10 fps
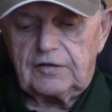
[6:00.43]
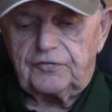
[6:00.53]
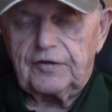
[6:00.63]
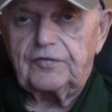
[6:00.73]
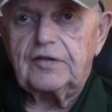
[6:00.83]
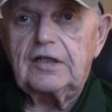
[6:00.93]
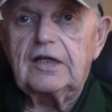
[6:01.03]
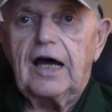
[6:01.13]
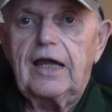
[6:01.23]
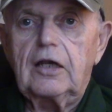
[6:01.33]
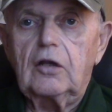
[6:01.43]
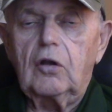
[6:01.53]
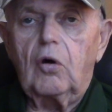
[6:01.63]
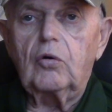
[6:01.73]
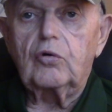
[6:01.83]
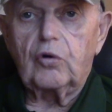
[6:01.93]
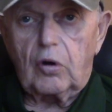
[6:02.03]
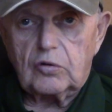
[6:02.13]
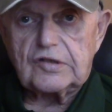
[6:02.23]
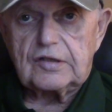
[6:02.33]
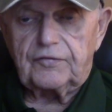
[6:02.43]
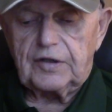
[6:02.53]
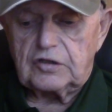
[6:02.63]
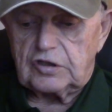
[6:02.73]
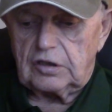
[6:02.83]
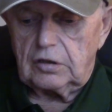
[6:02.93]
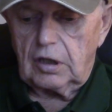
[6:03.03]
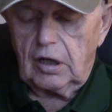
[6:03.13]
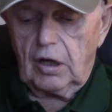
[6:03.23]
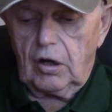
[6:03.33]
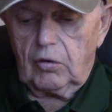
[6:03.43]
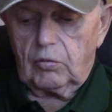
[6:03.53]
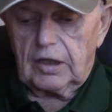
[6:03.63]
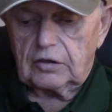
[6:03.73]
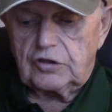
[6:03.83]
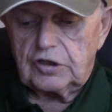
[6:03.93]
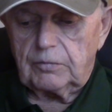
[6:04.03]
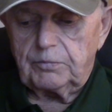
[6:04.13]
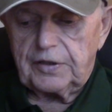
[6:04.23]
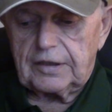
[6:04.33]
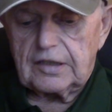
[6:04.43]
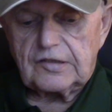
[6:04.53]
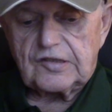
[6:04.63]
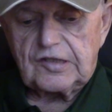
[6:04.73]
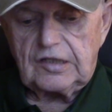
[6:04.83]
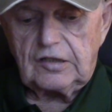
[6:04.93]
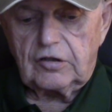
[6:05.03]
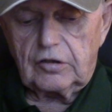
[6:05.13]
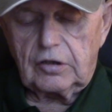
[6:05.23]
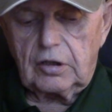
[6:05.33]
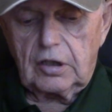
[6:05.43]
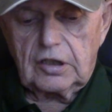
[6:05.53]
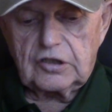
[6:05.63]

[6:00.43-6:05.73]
to 59 low gross division, while Jim Pickett Sr.